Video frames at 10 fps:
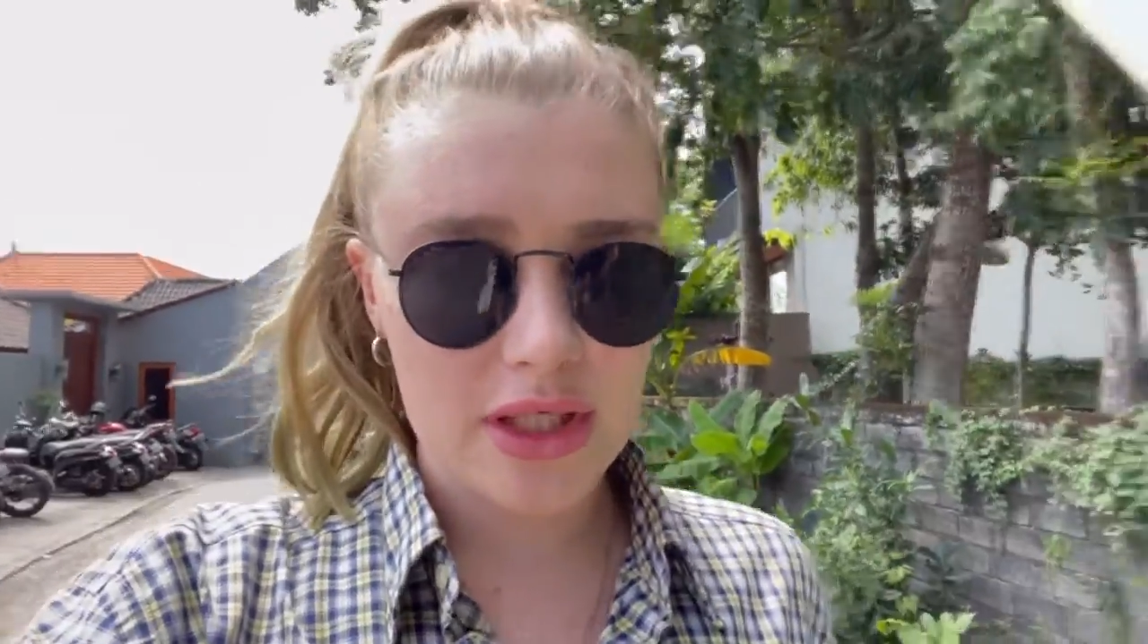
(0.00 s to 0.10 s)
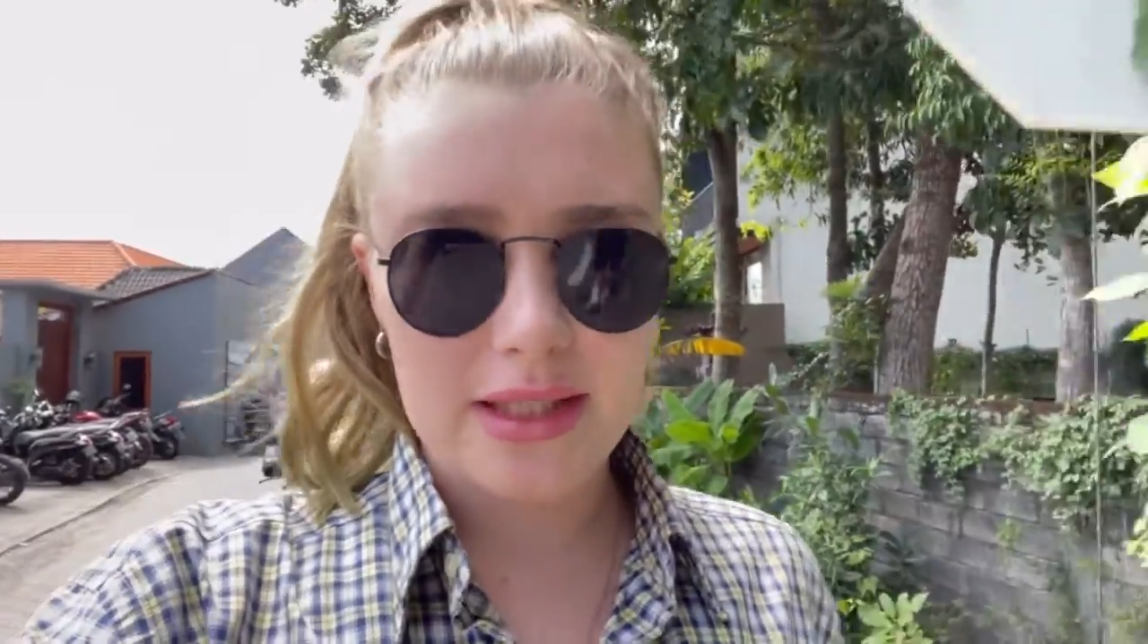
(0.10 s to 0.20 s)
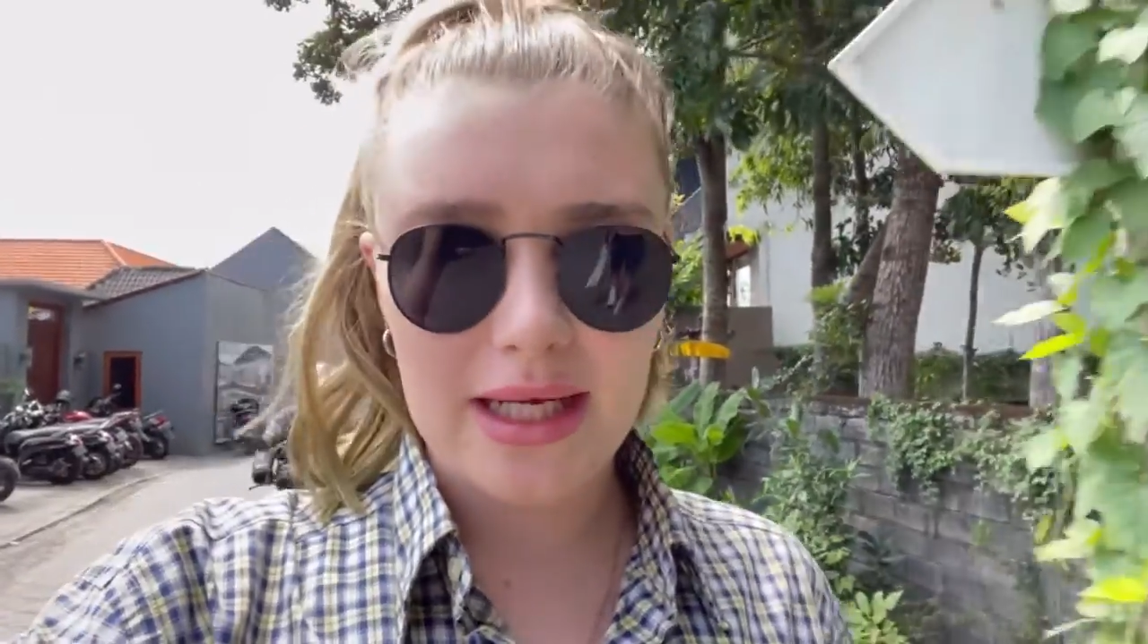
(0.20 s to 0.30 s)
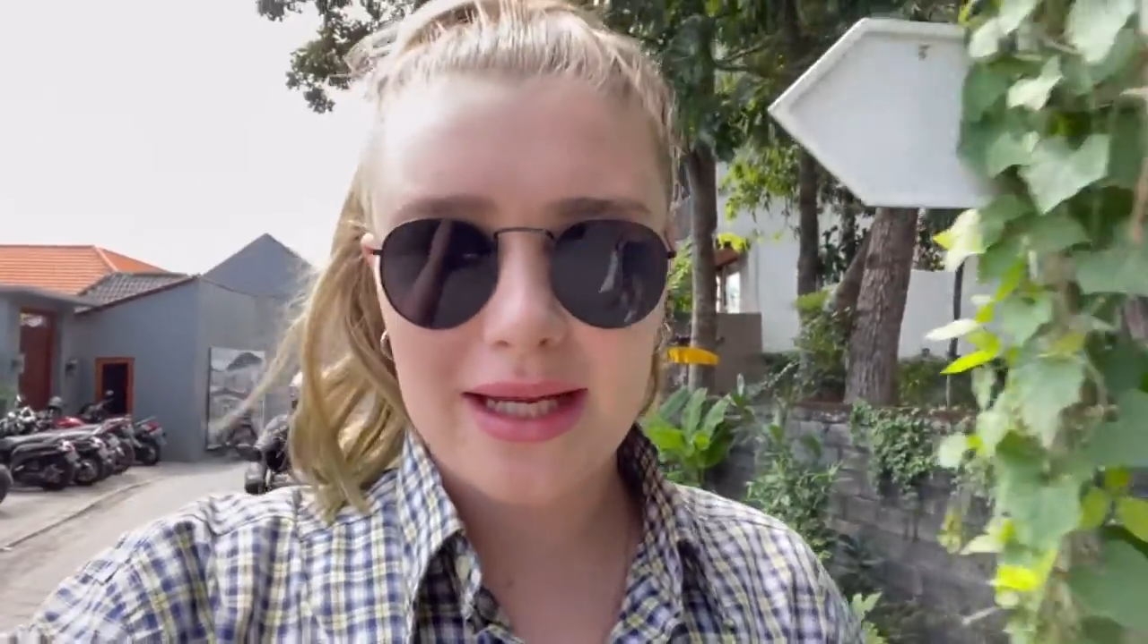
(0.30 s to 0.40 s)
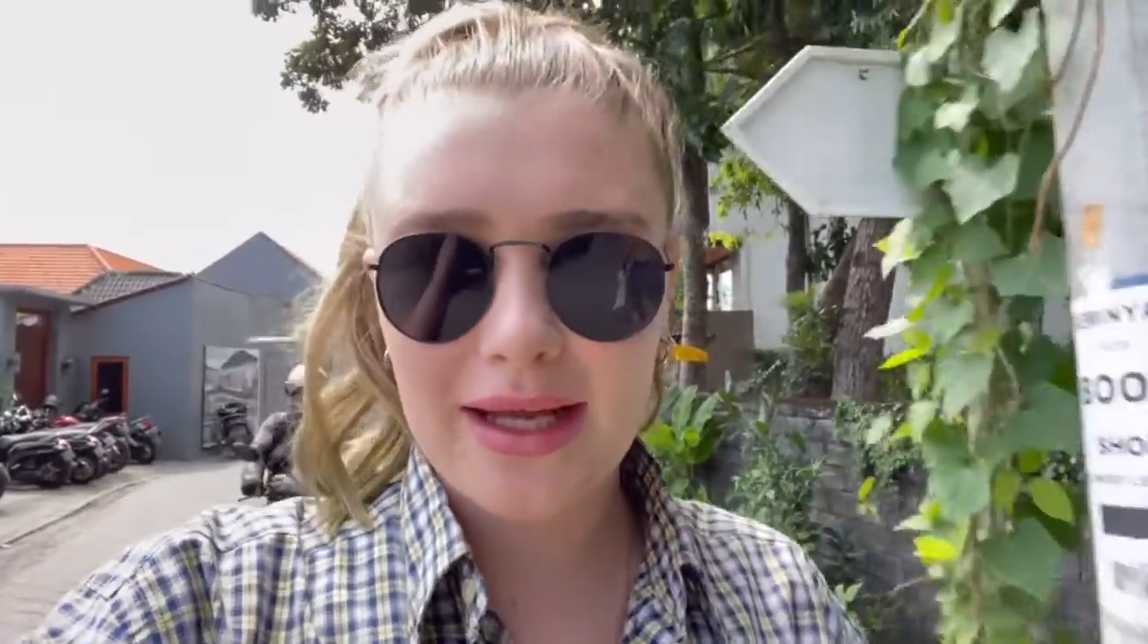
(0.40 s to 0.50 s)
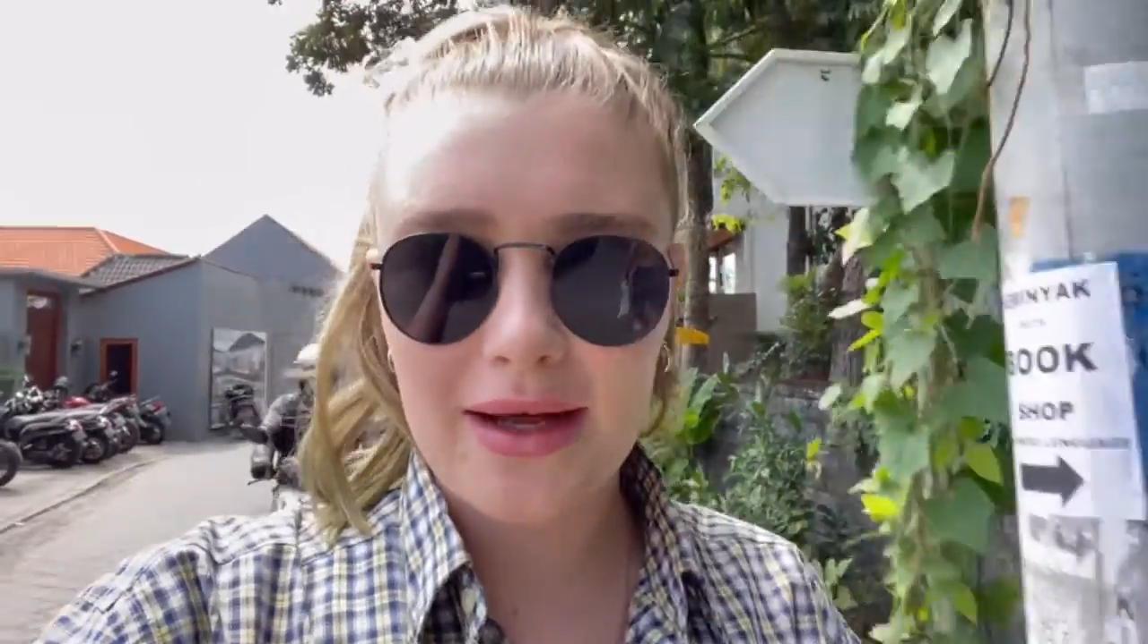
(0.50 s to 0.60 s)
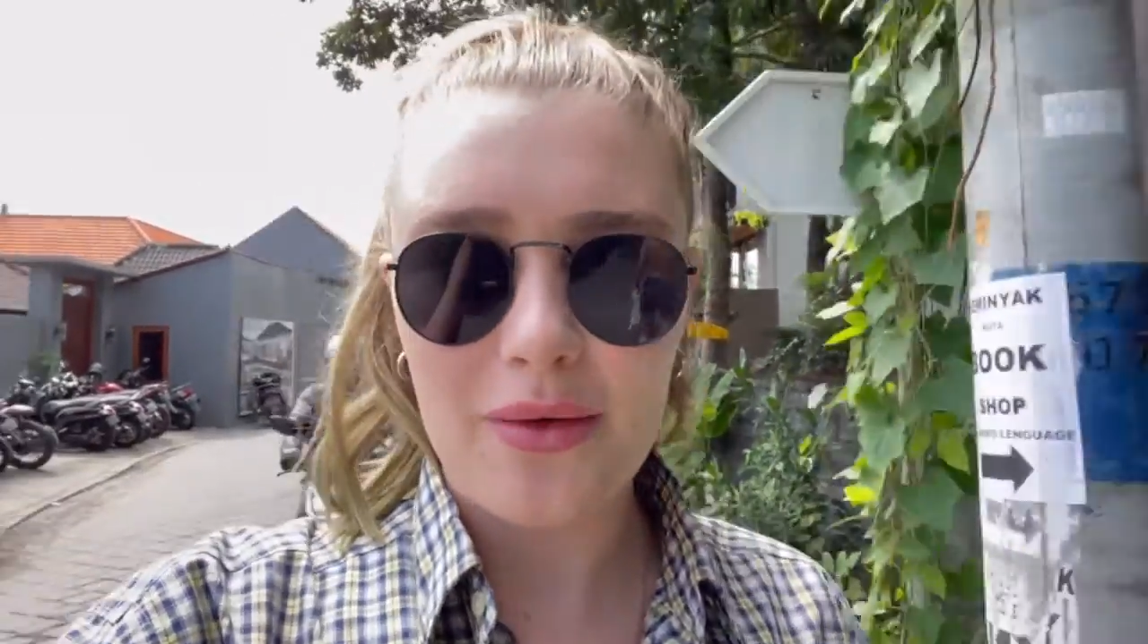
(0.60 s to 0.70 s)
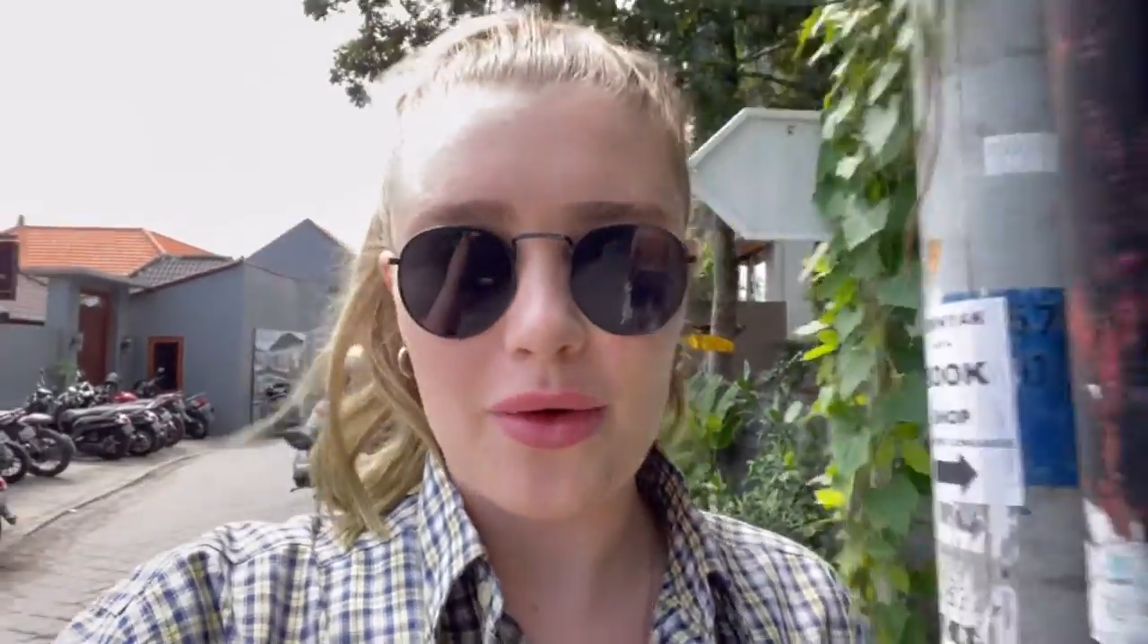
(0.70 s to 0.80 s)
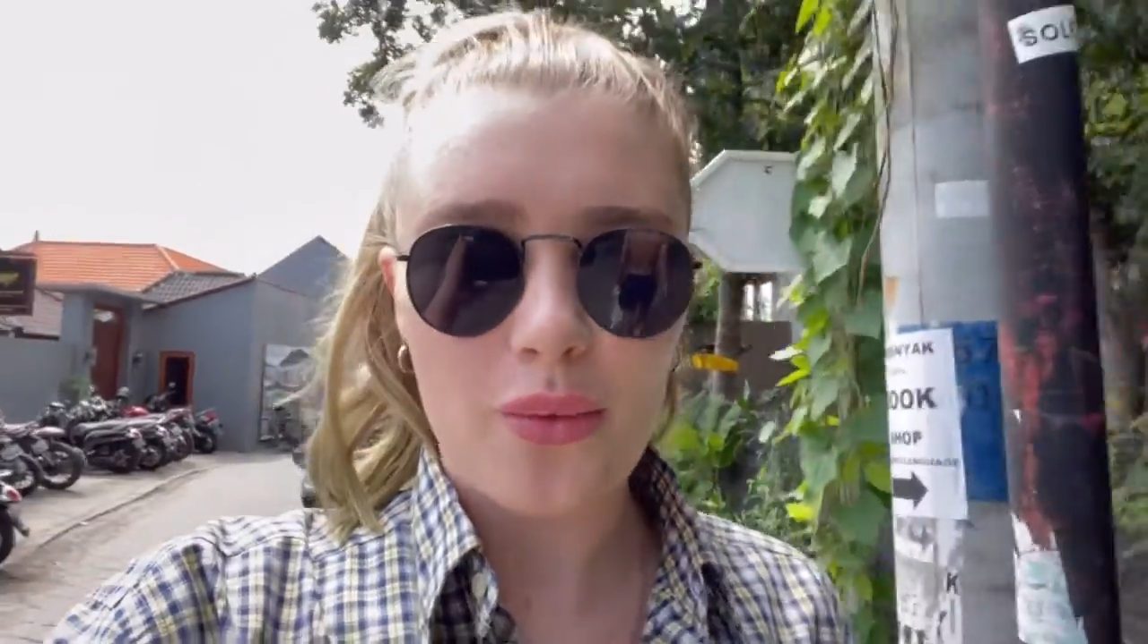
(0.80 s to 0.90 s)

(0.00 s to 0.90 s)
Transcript: going to take a